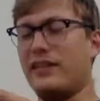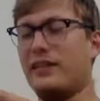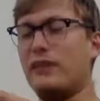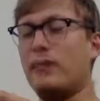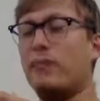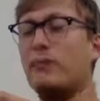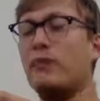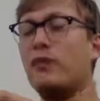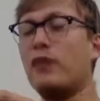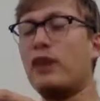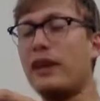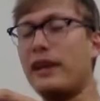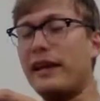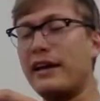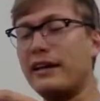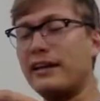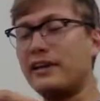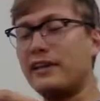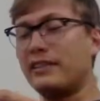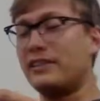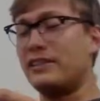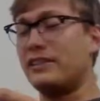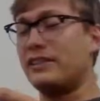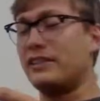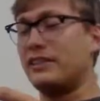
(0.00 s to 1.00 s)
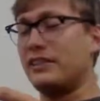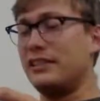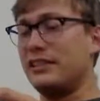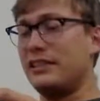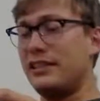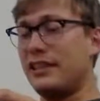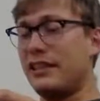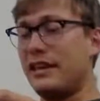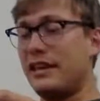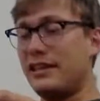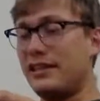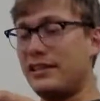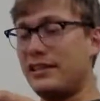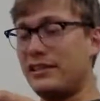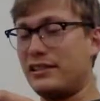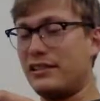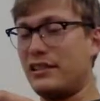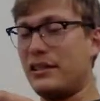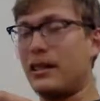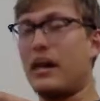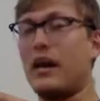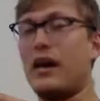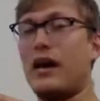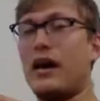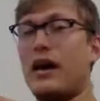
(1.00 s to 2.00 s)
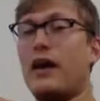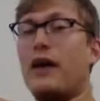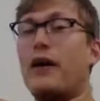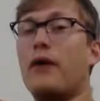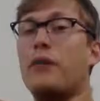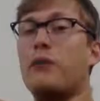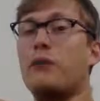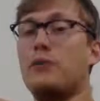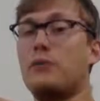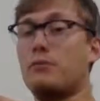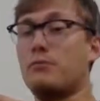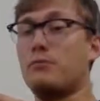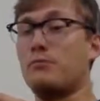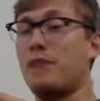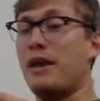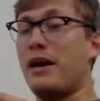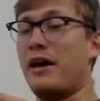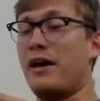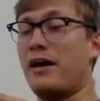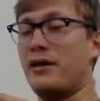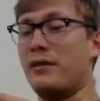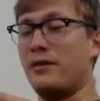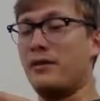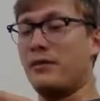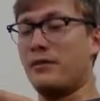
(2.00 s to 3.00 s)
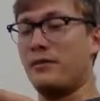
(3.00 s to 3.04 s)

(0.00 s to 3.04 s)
The plants, she says. I was mad.